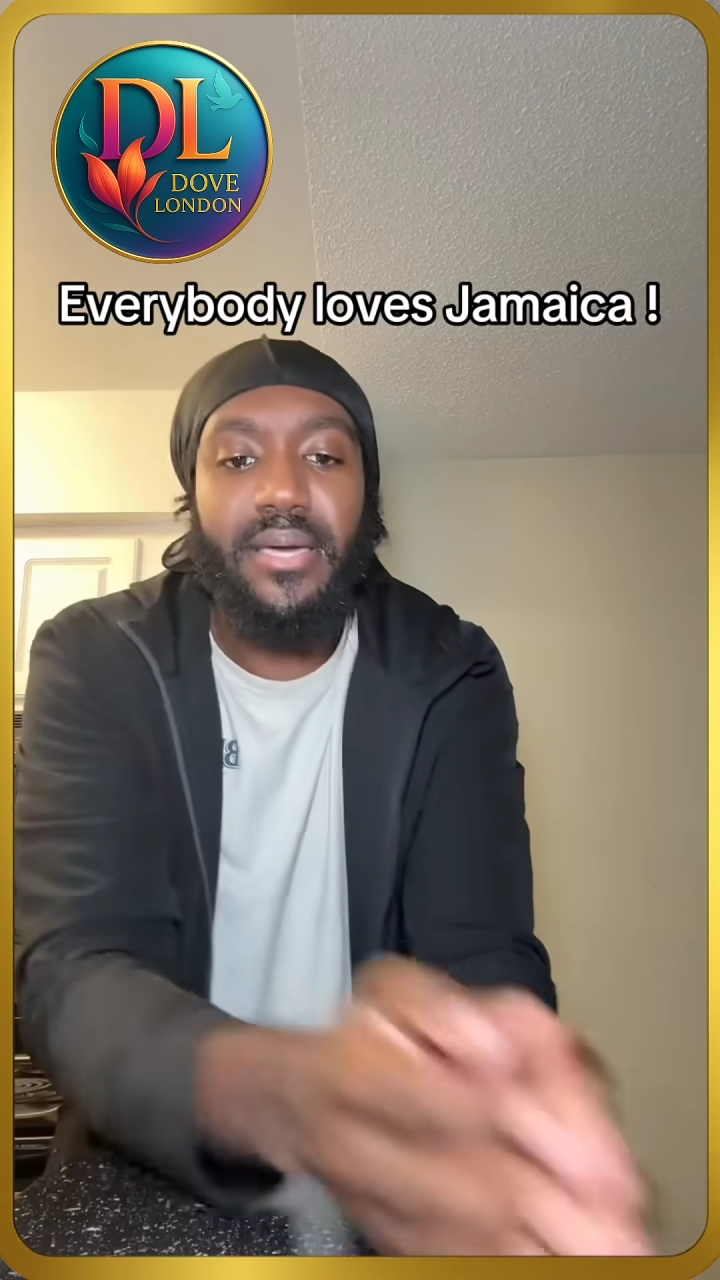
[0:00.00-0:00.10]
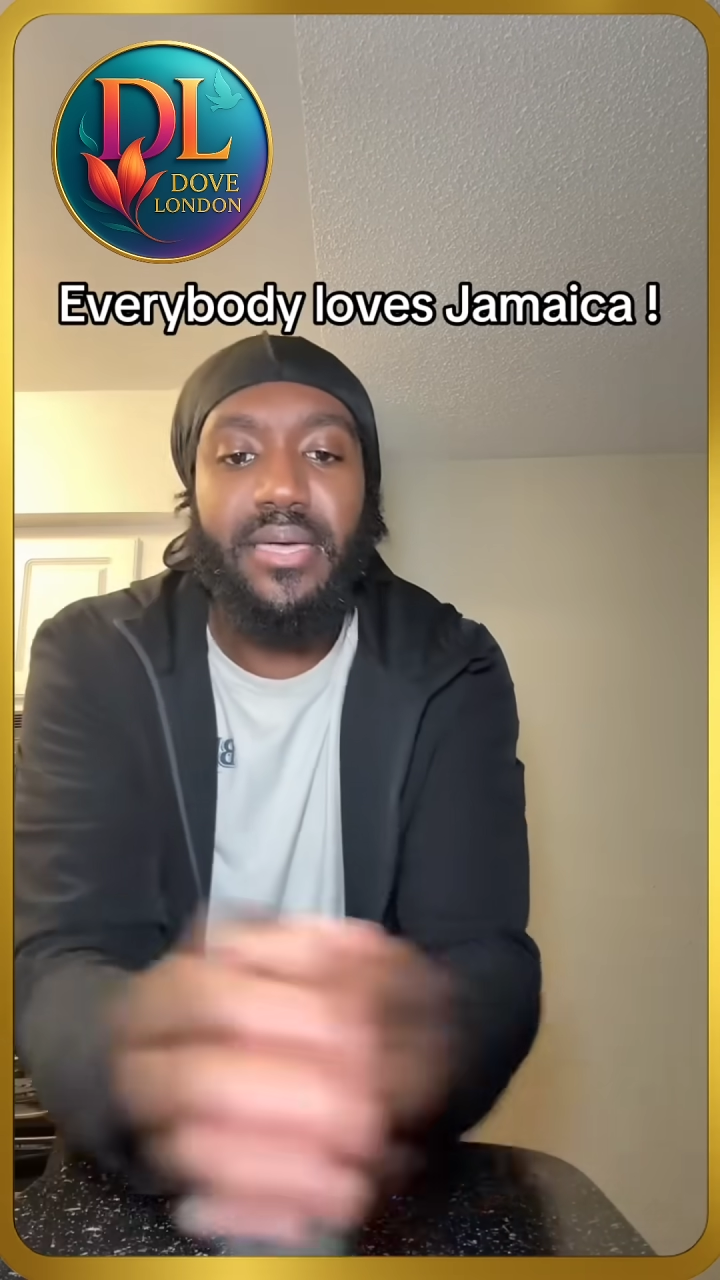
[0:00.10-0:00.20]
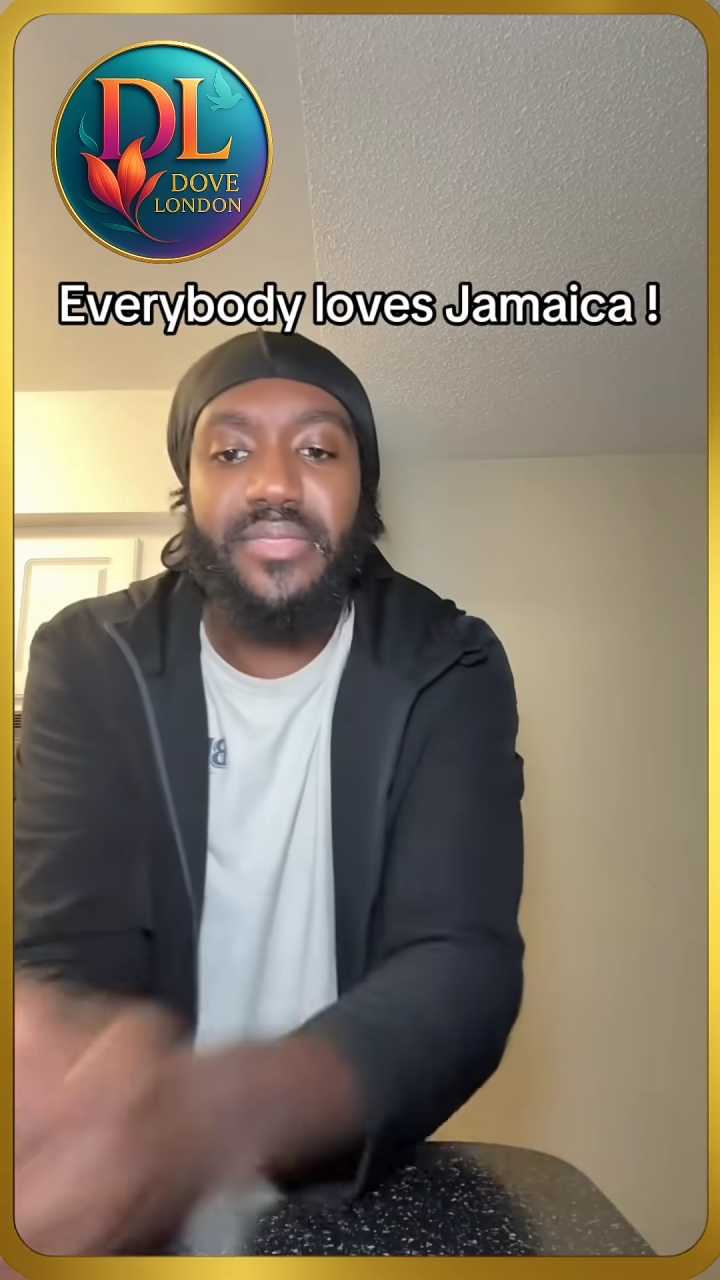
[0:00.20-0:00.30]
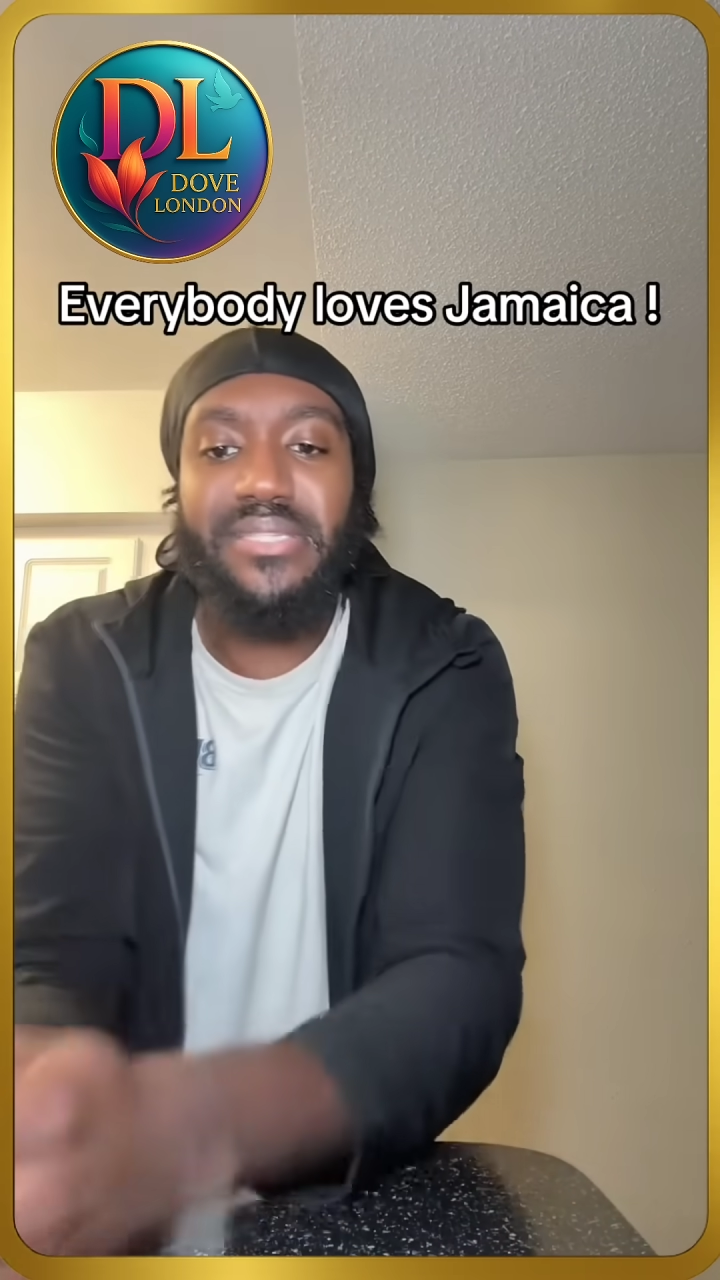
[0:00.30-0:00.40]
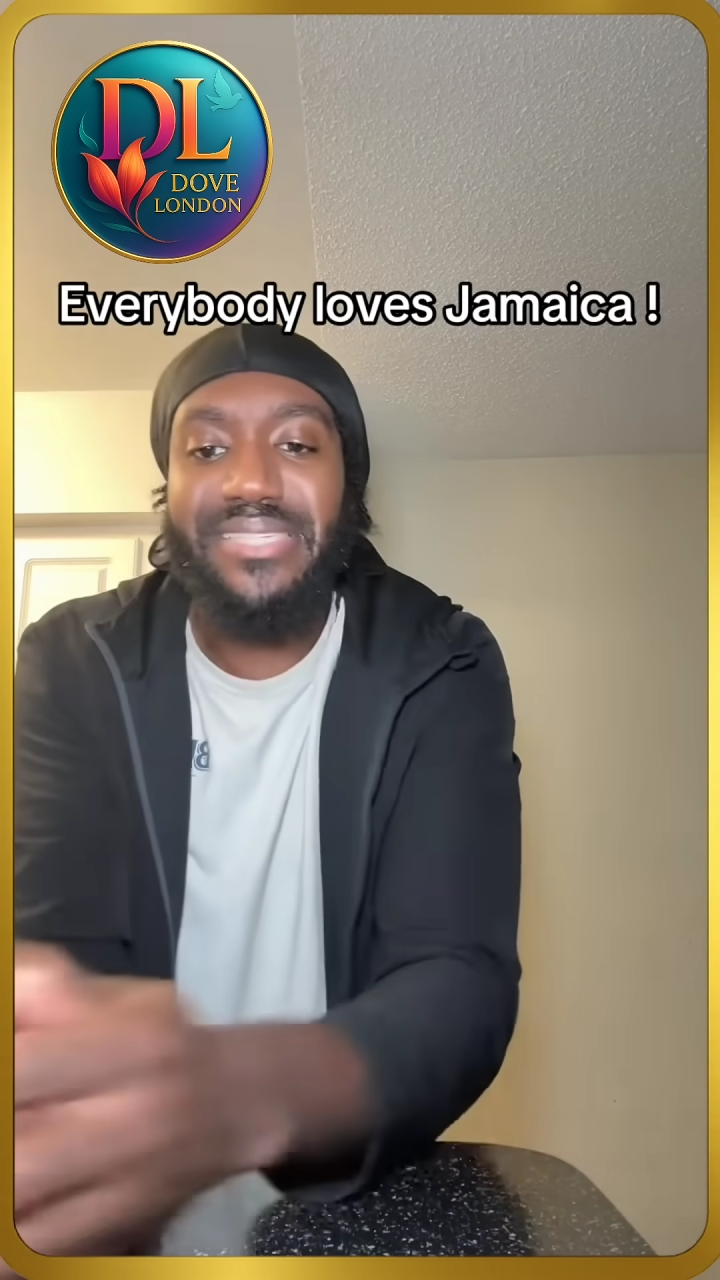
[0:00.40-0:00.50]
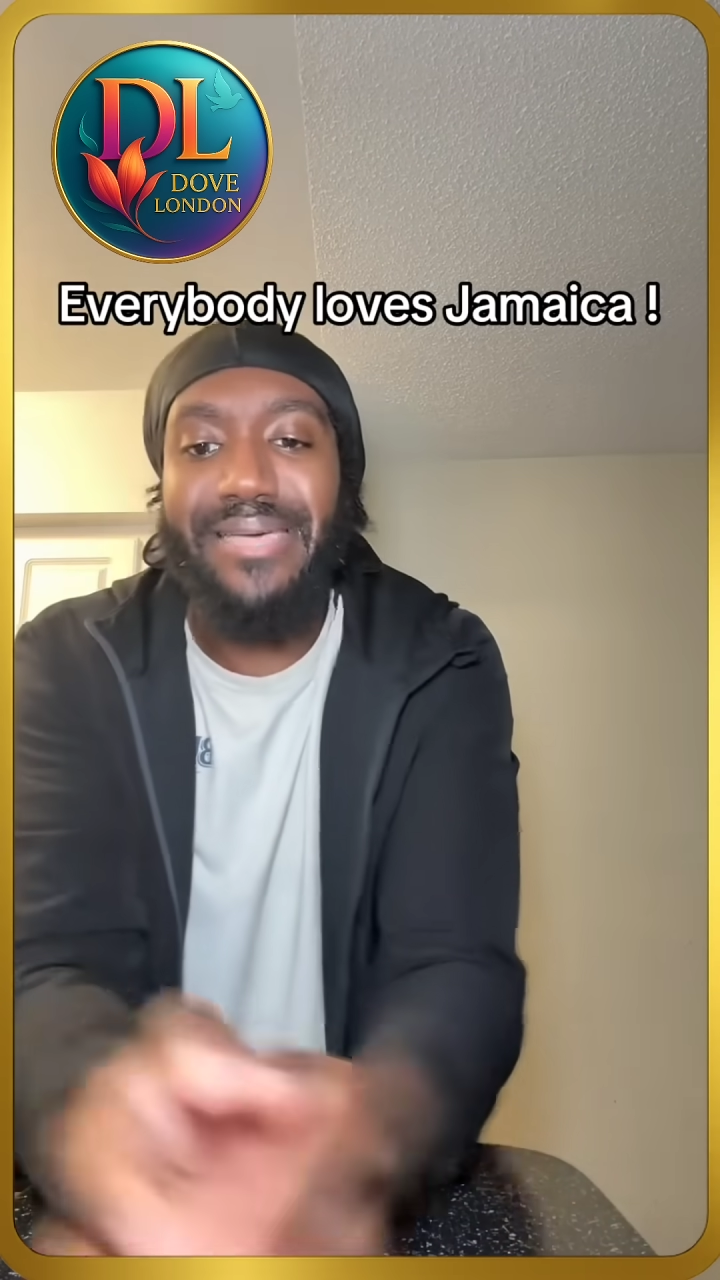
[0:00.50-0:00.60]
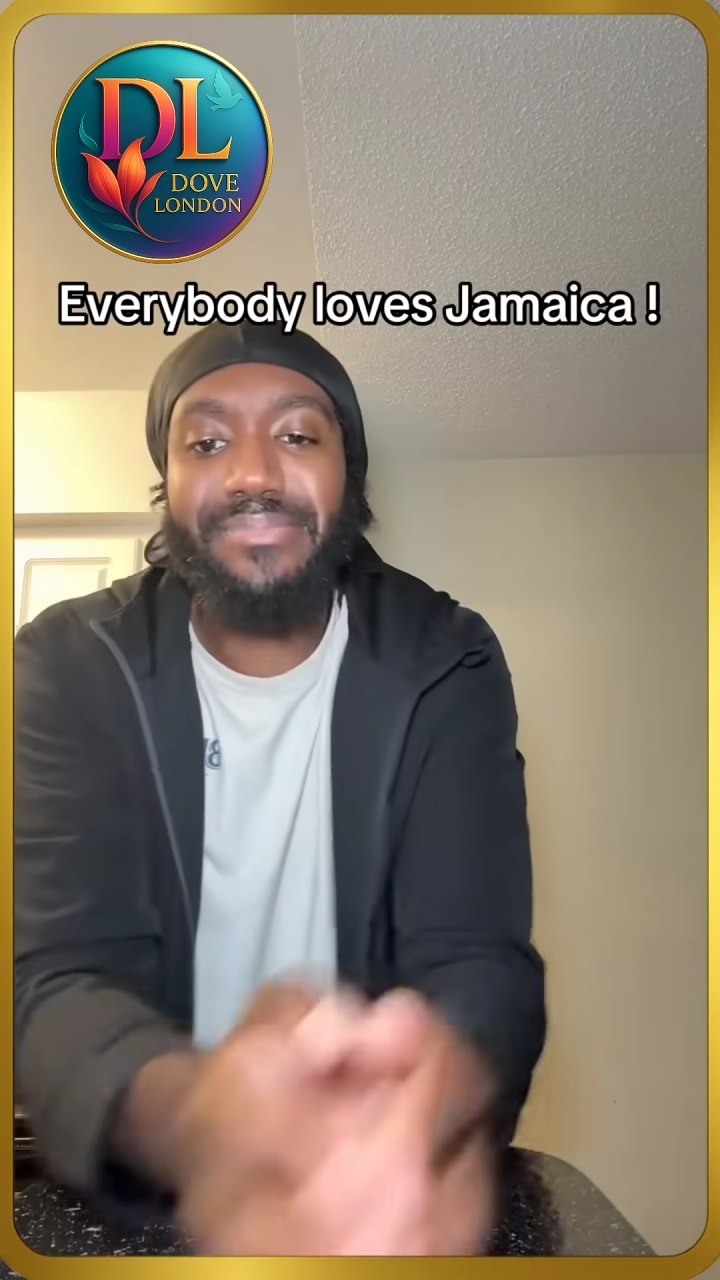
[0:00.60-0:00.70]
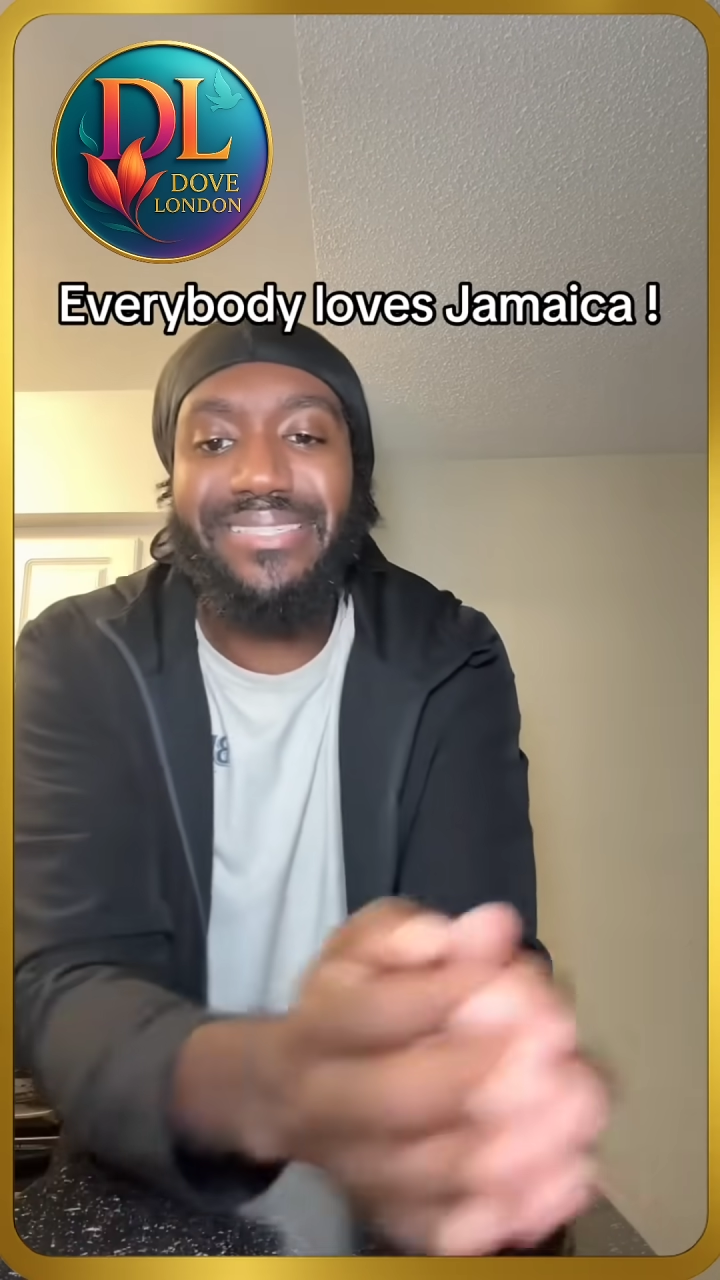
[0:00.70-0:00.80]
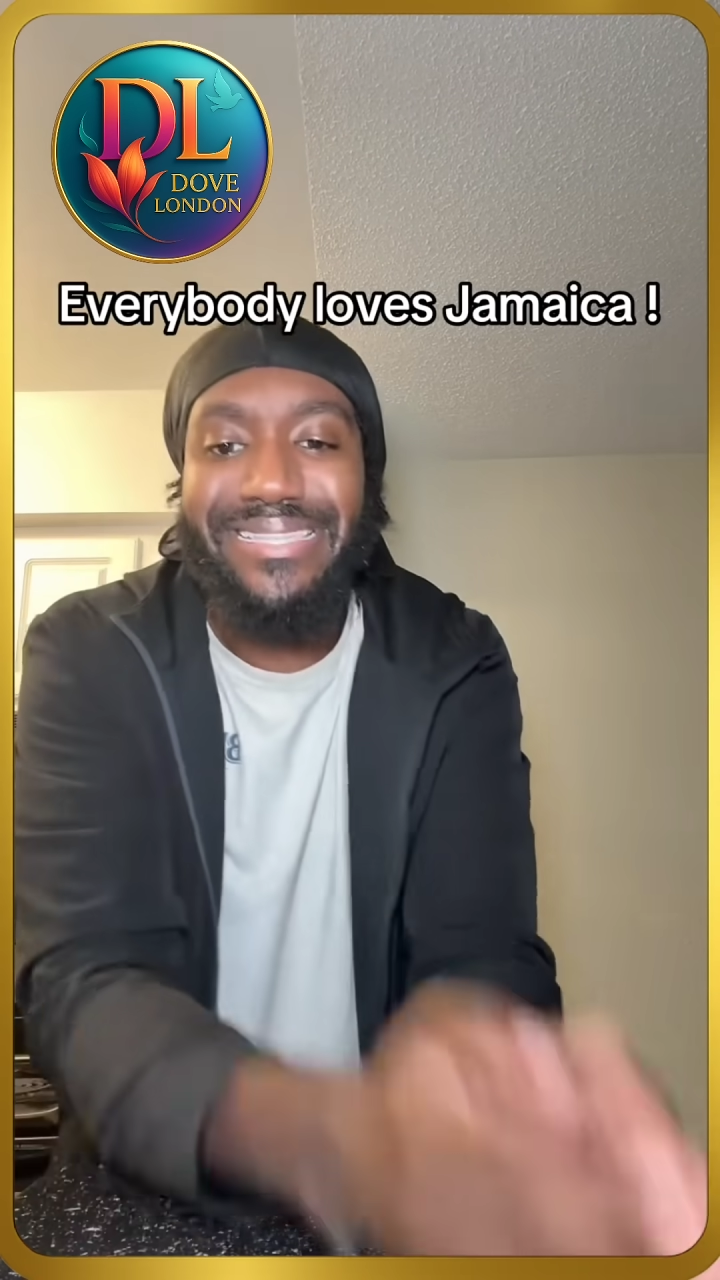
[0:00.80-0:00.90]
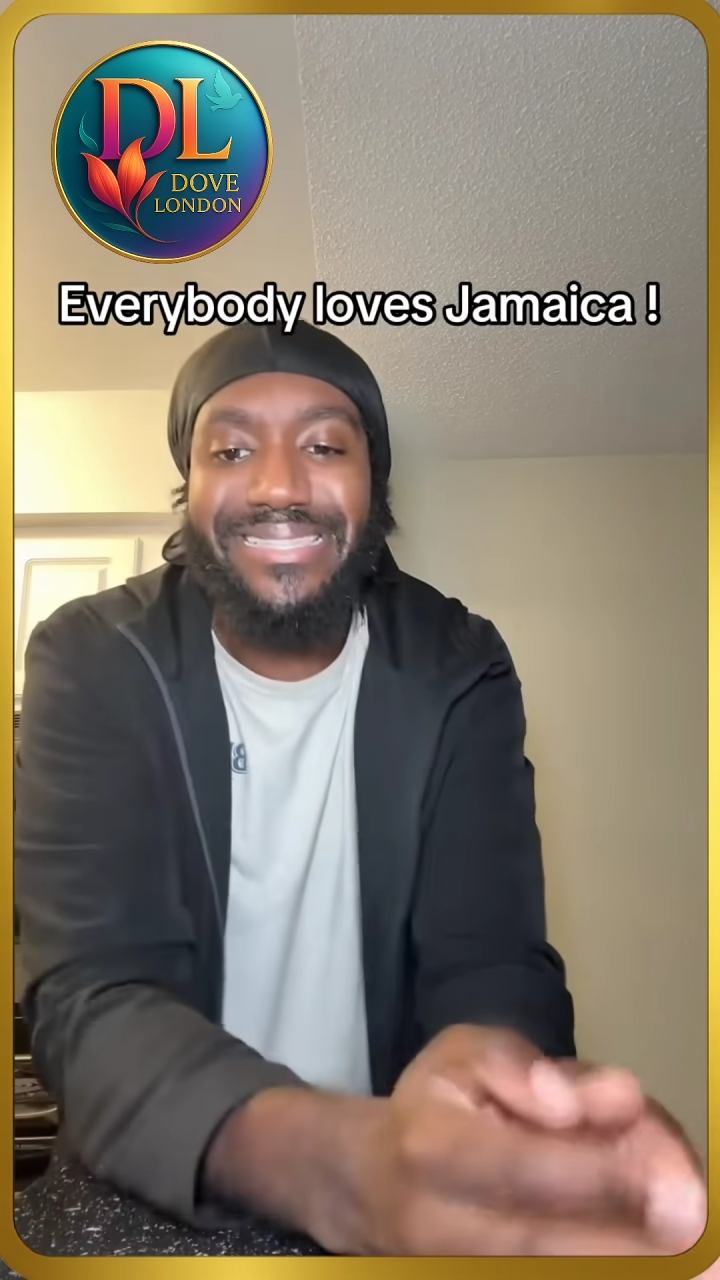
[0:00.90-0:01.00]
in the same
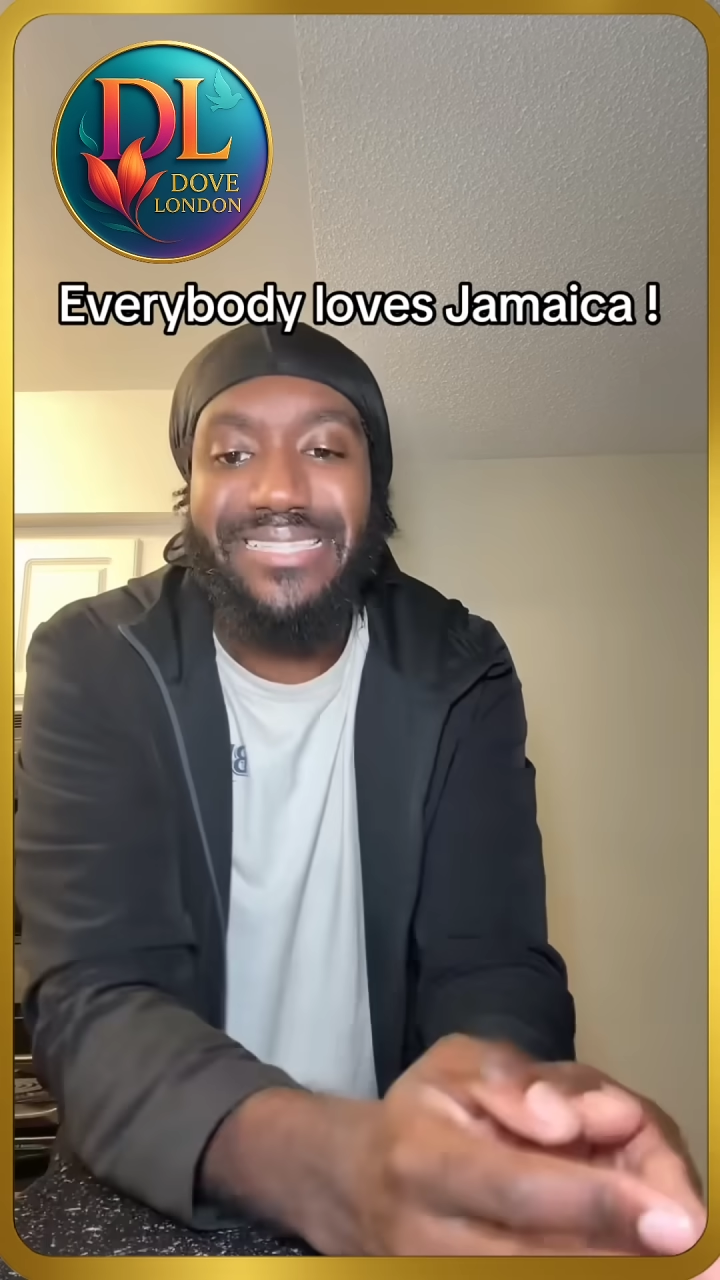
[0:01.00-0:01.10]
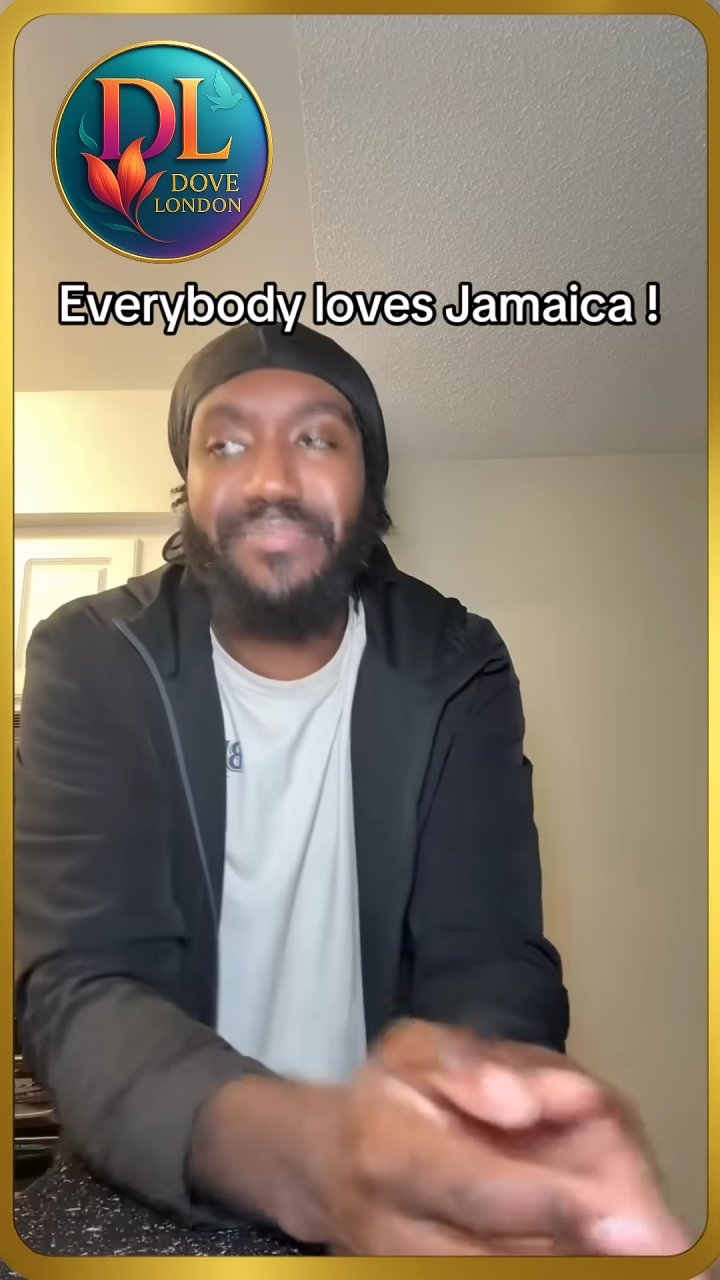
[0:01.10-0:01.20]
sentence.